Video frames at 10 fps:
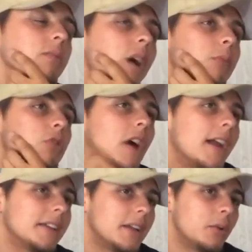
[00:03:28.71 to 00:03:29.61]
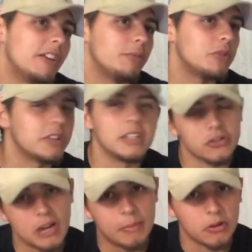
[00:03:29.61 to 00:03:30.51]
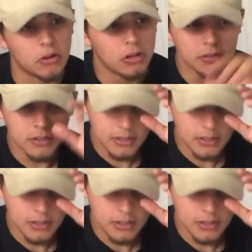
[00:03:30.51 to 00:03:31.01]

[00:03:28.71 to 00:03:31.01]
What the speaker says: I'm trying to get away from using the knee strap at all.